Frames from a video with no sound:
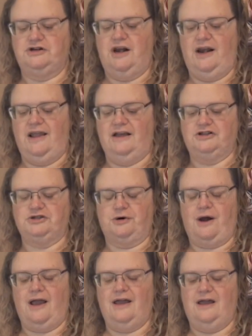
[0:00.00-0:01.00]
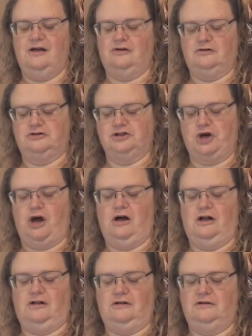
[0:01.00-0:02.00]
Knit Triangle
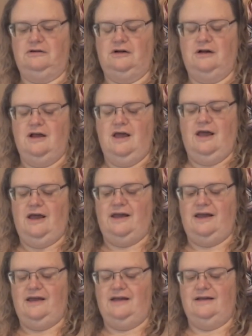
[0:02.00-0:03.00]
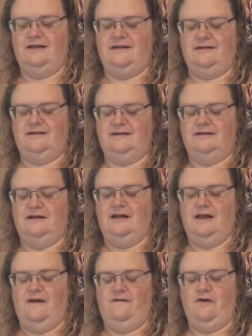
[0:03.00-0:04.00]
Shawl. It is,
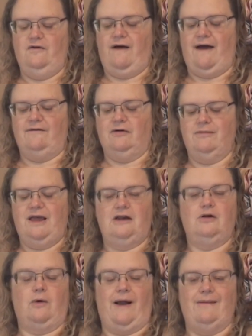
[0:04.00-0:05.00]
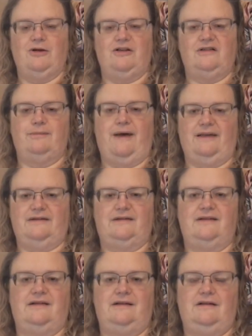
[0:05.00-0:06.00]
if you've ever made Grandma's
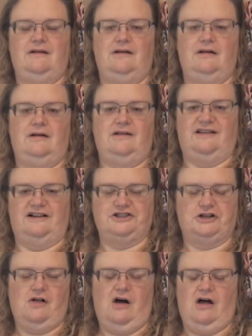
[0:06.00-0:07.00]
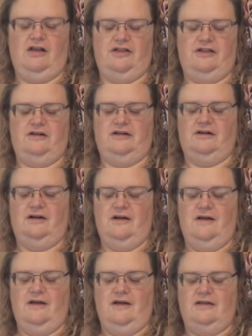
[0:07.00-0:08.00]
Best dishcloth,
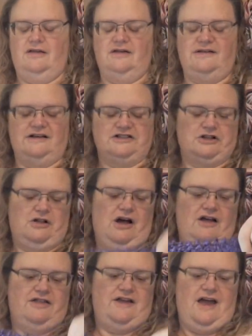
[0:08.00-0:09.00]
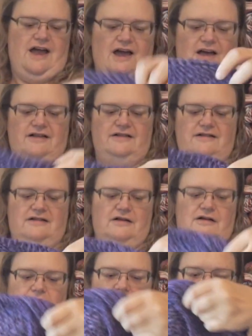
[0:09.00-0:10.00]
the dishcloth that has
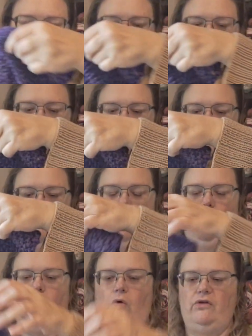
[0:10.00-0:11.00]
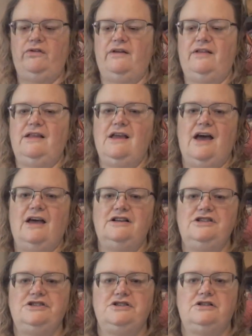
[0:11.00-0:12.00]
the little holes at the
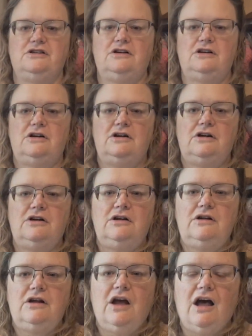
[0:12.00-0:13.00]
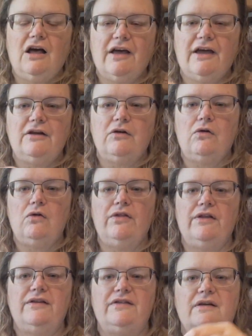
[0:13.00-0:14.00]
edge. I'll kind of hold
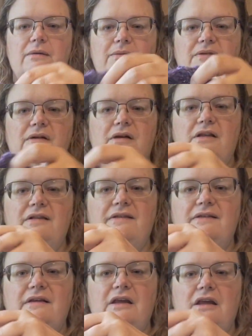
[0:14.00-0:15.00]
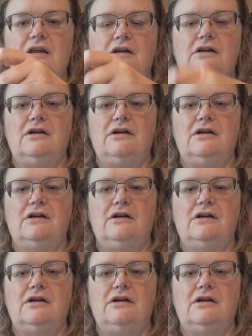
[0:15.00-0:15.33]
this up so you can see.